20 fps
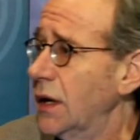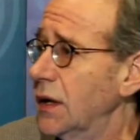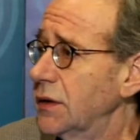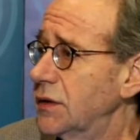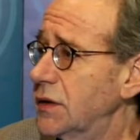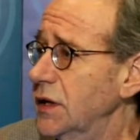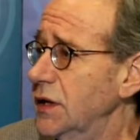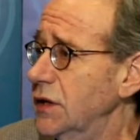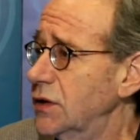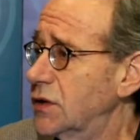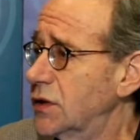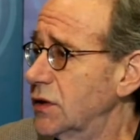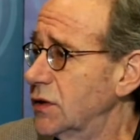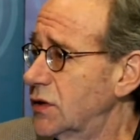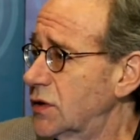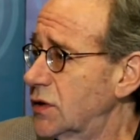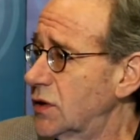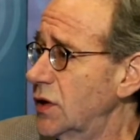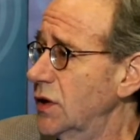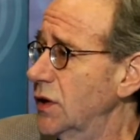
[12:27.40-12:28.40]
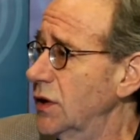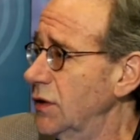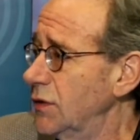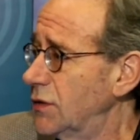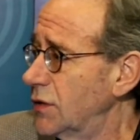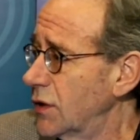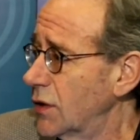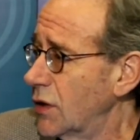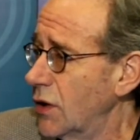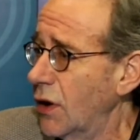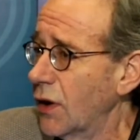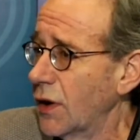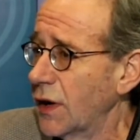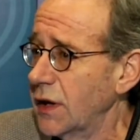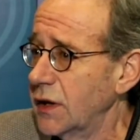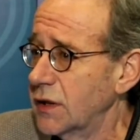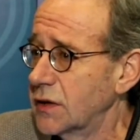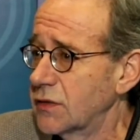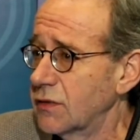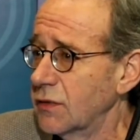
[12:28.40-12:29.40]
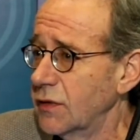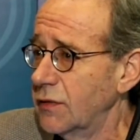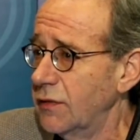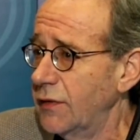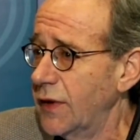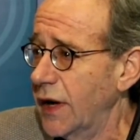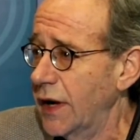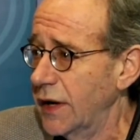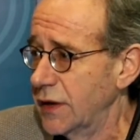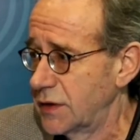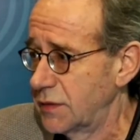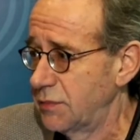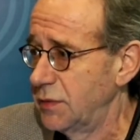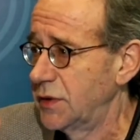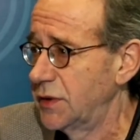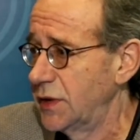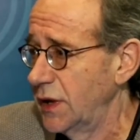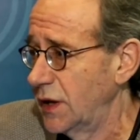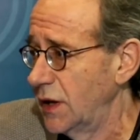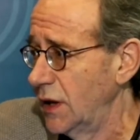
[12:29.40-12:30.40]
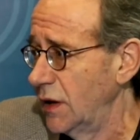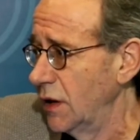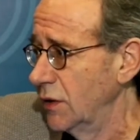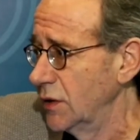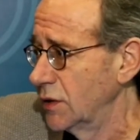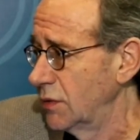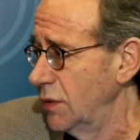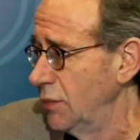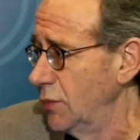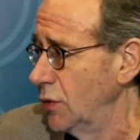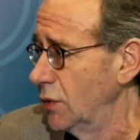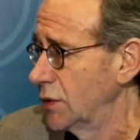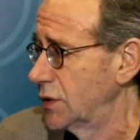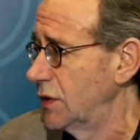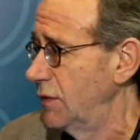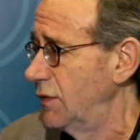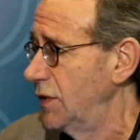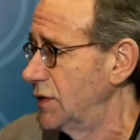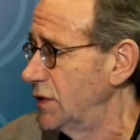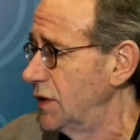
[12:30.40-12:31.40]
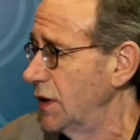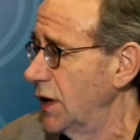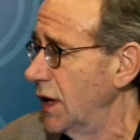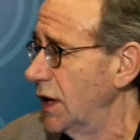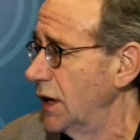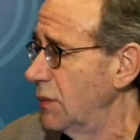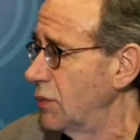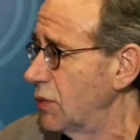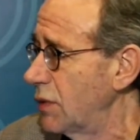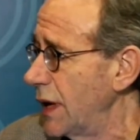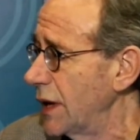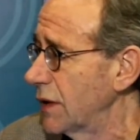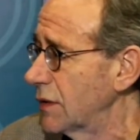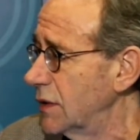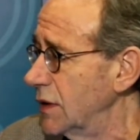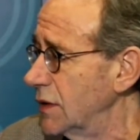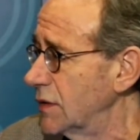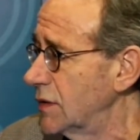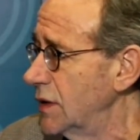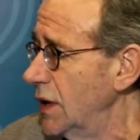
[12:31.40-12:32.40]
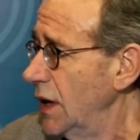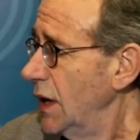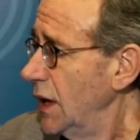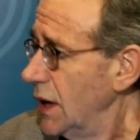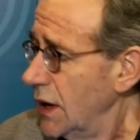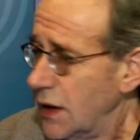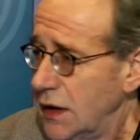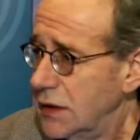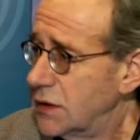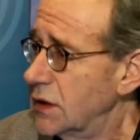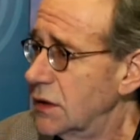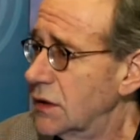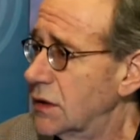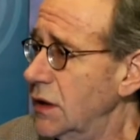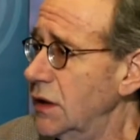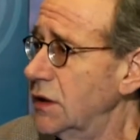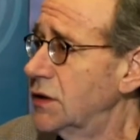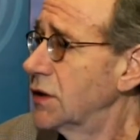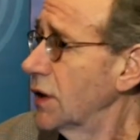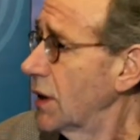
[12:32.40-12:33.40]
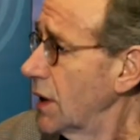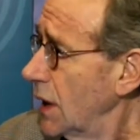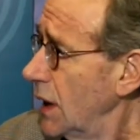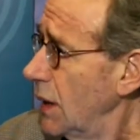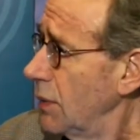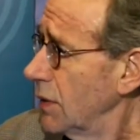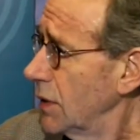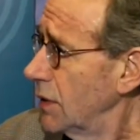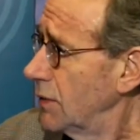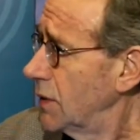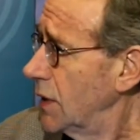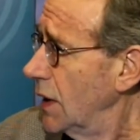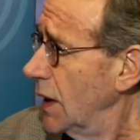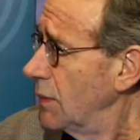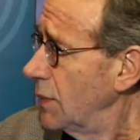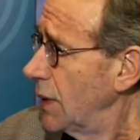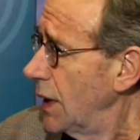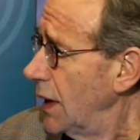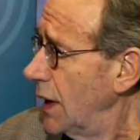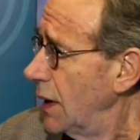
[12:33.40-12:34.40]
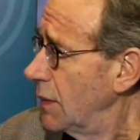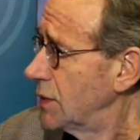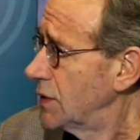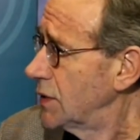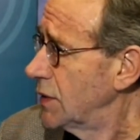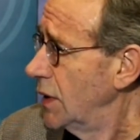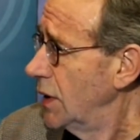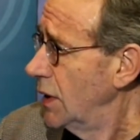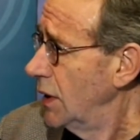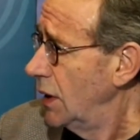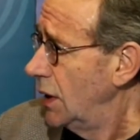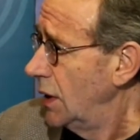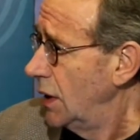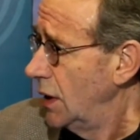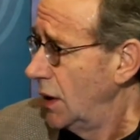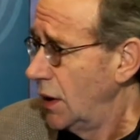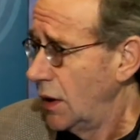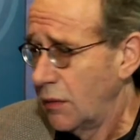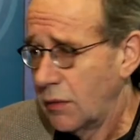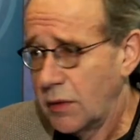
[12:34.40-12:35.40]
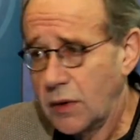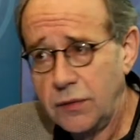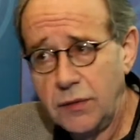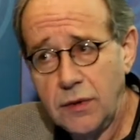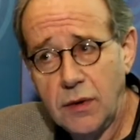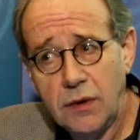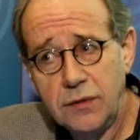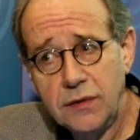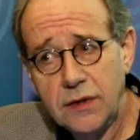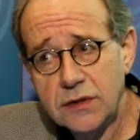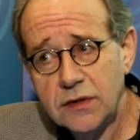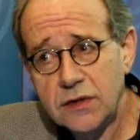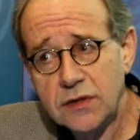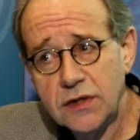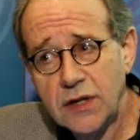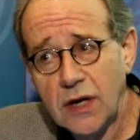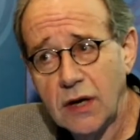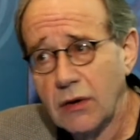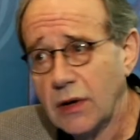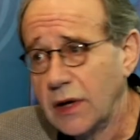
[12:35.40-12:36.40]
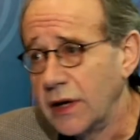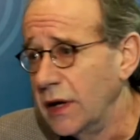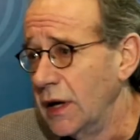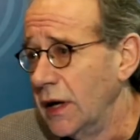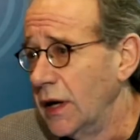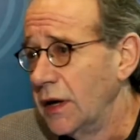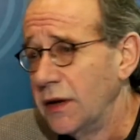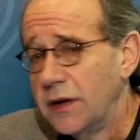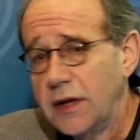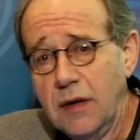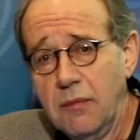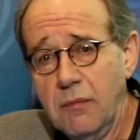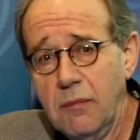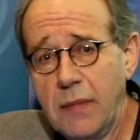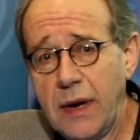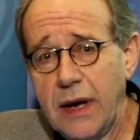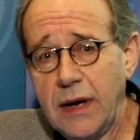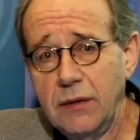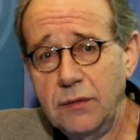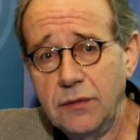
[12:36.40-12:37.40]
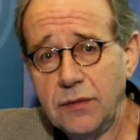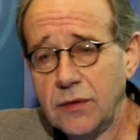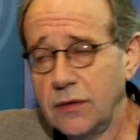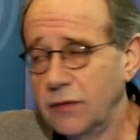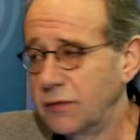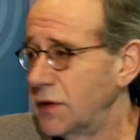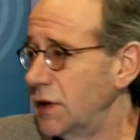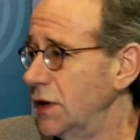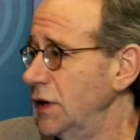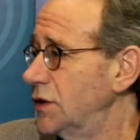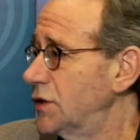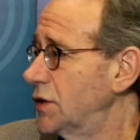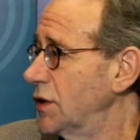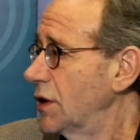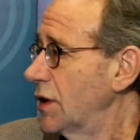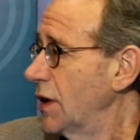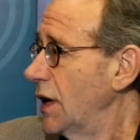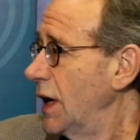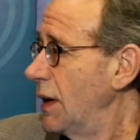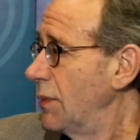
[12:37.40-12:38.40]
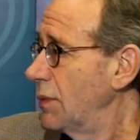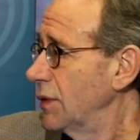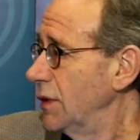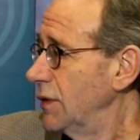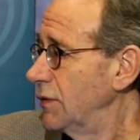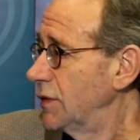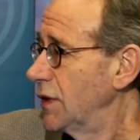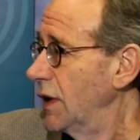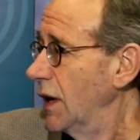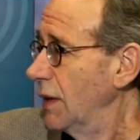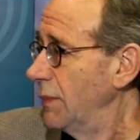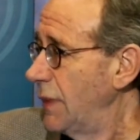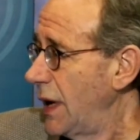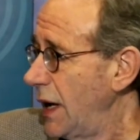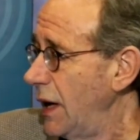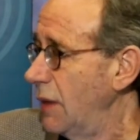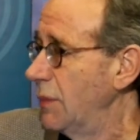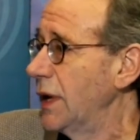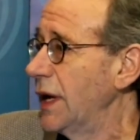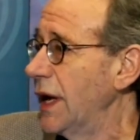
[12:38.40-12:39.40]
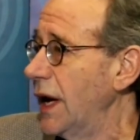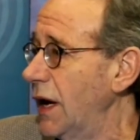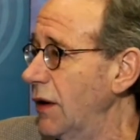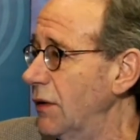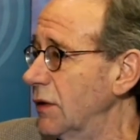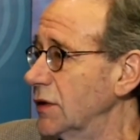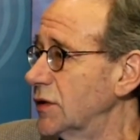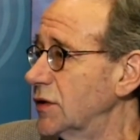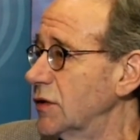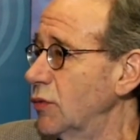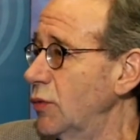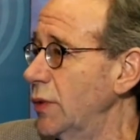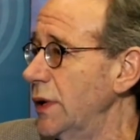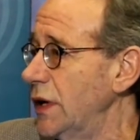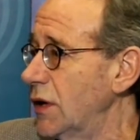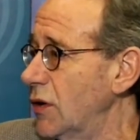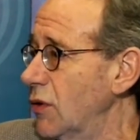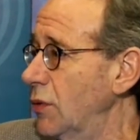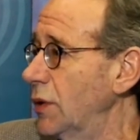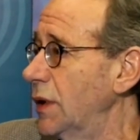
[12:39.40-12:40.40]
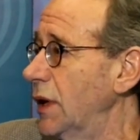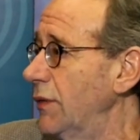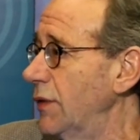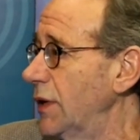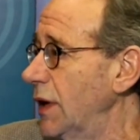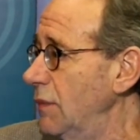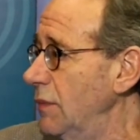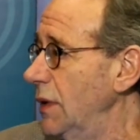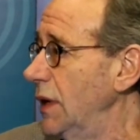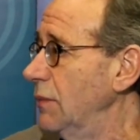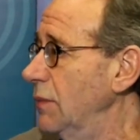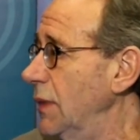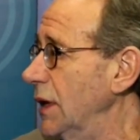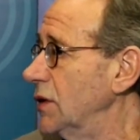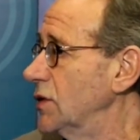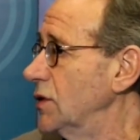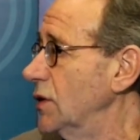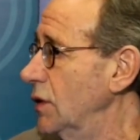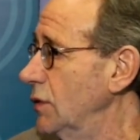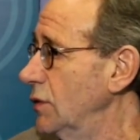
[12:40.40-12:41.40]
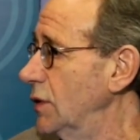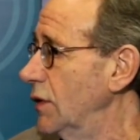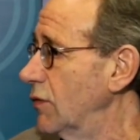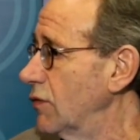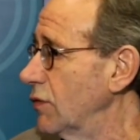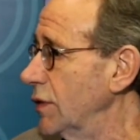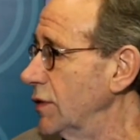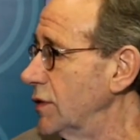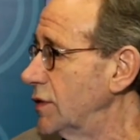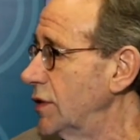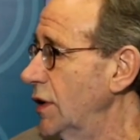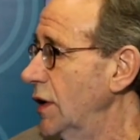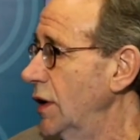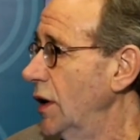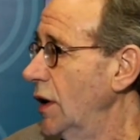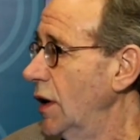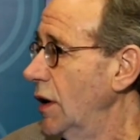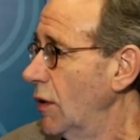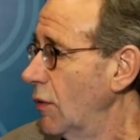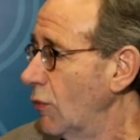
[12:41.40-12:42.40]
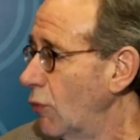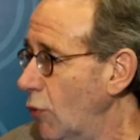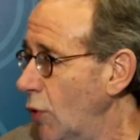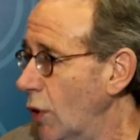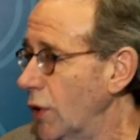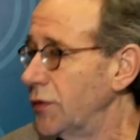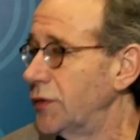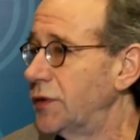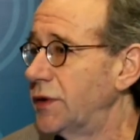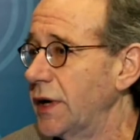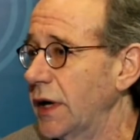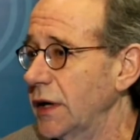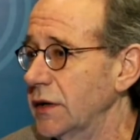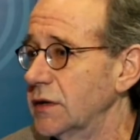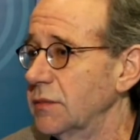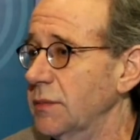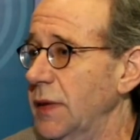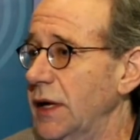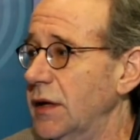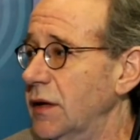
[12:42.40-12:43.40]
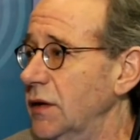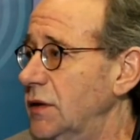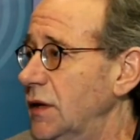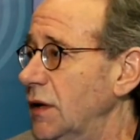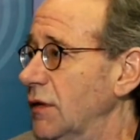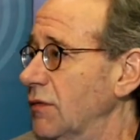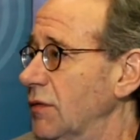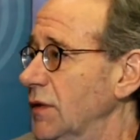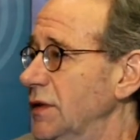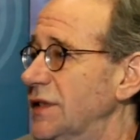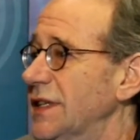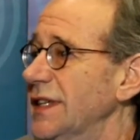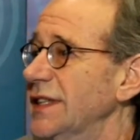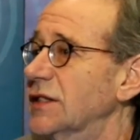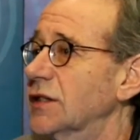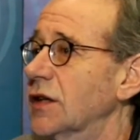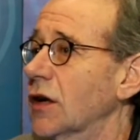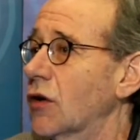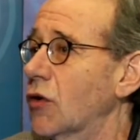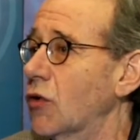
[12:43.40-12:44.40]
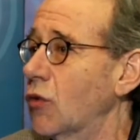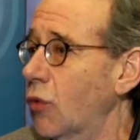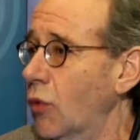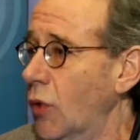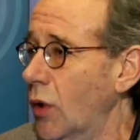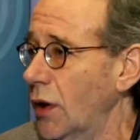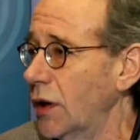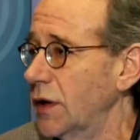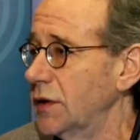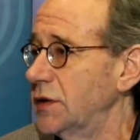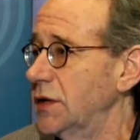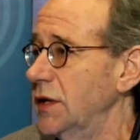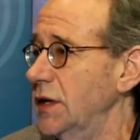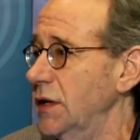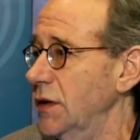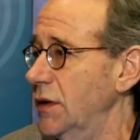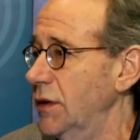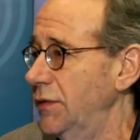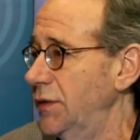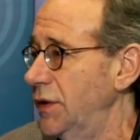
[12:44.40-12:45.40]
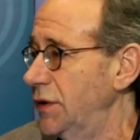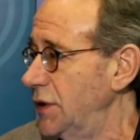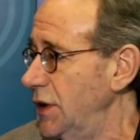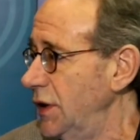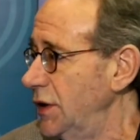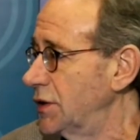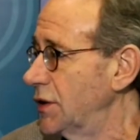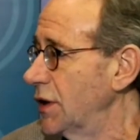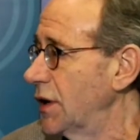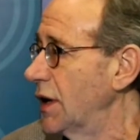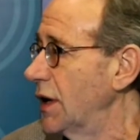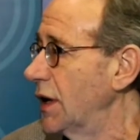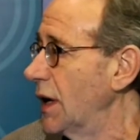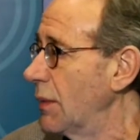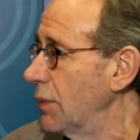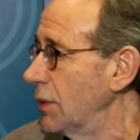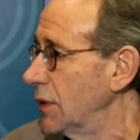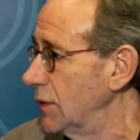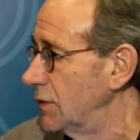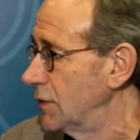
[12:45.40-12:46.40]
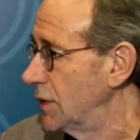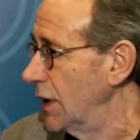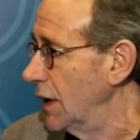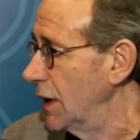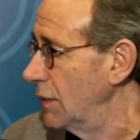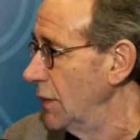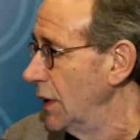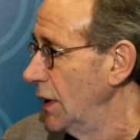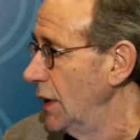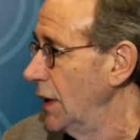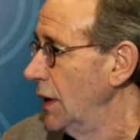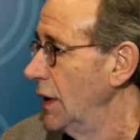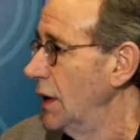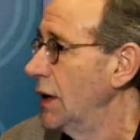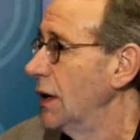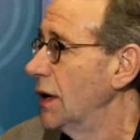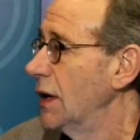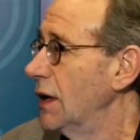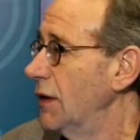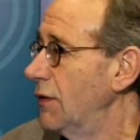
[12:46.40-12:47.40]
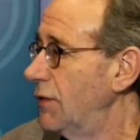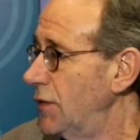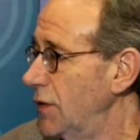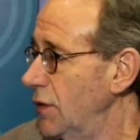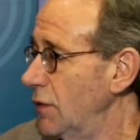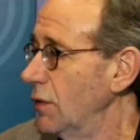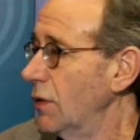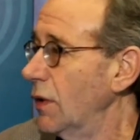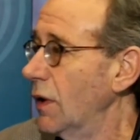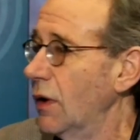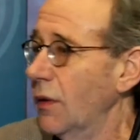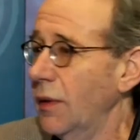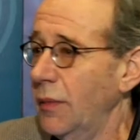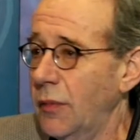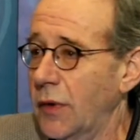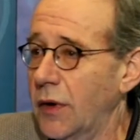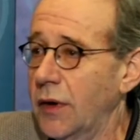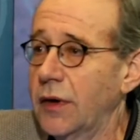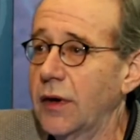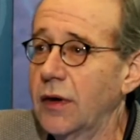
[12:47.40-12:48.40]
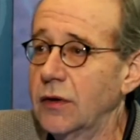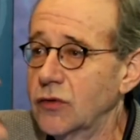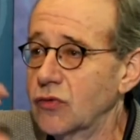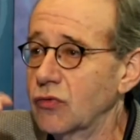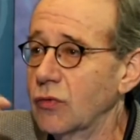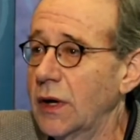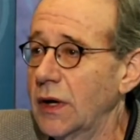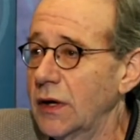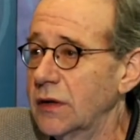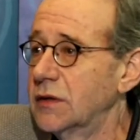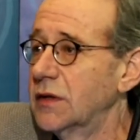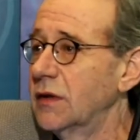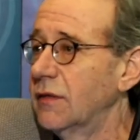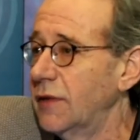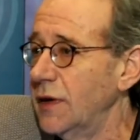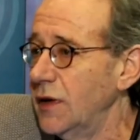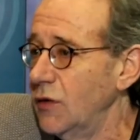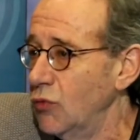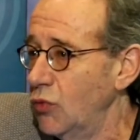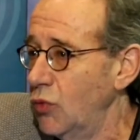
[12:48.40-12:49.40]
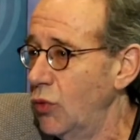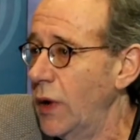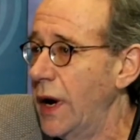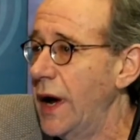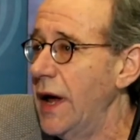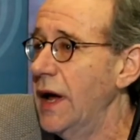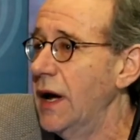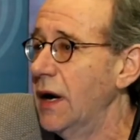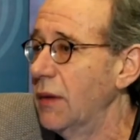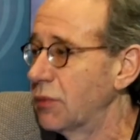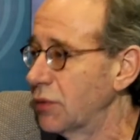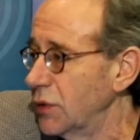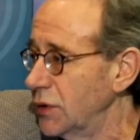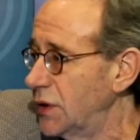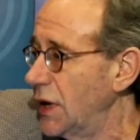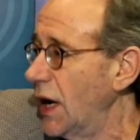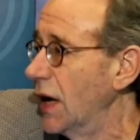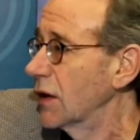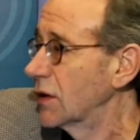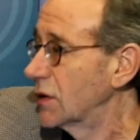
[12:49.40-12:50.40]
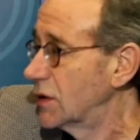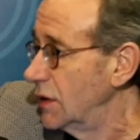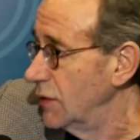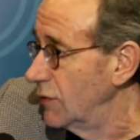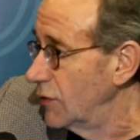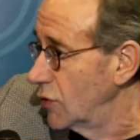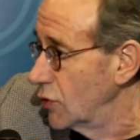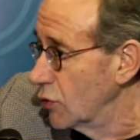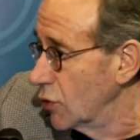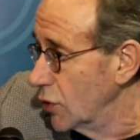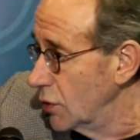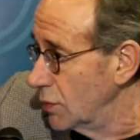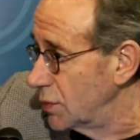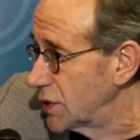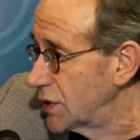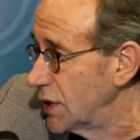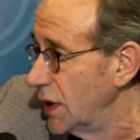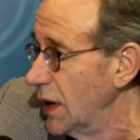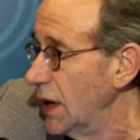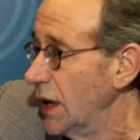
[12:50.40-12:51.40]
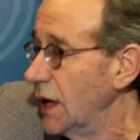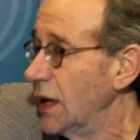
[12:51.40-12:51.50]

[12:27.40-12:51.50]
teachers turn to colleagues for advice, particularly those with more sophisticated practice? Is it teacher collaborative time, perhaps? Well, not necessarily. The amount of teacher collaborative time, how many hours a week or whatever they meet, makes no difference. What does make a difference is the quality of the teacher collaborative time. If you are in one of those relatively rare productive groups,